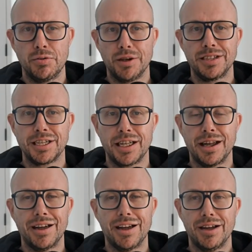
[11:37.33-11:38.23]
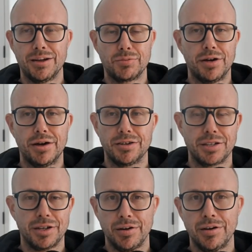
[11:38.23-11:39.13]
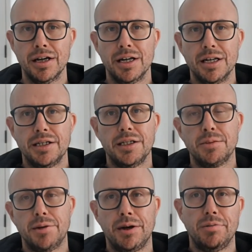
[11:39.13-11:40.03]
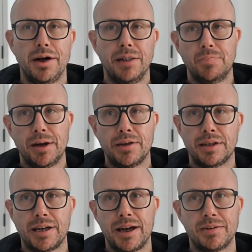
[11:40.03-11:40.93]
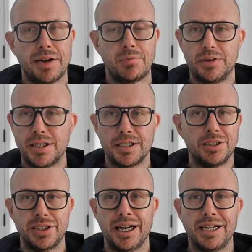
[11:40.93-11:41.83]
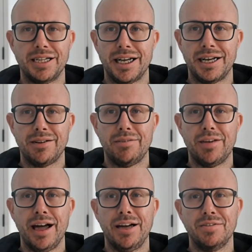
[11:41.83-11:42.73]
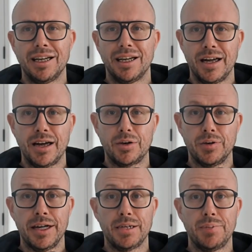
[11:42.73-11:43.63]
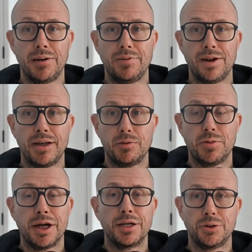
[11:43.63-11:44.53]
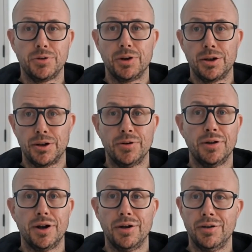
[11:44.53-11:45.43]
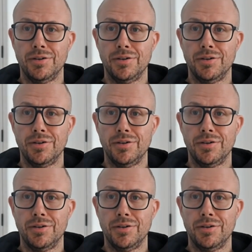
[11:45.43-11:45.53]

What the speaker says: win together as well. So just be aware that being on the cap table doesn't change any of that. Like a good SPV will make sure that you're known,